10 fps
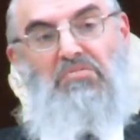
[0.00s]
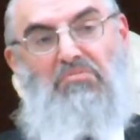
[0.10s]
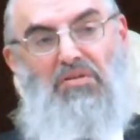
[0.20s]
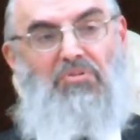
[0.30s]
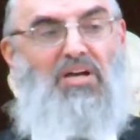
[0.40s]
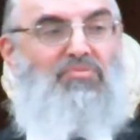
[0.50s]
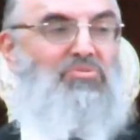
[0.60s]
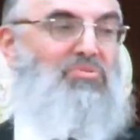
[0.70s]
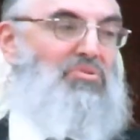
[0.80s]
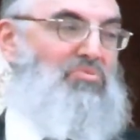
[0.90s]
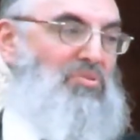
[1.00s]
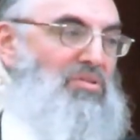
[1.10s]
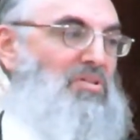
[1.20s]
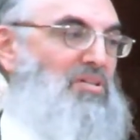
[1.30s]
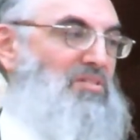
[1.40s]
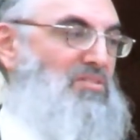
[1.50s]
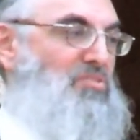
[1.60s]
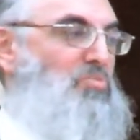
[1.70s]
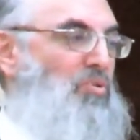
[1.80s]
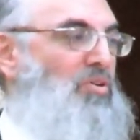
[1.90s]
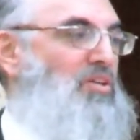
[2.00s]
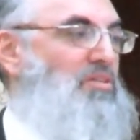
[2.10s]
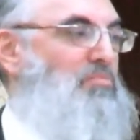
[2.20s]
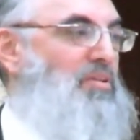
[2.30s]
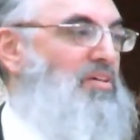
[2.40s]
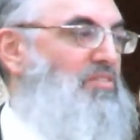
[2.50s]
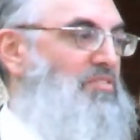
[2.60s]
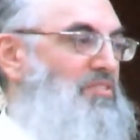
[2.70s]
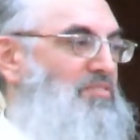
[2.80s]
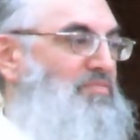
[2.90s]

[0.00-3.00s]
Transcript: Maybe I have to go to a smaller place.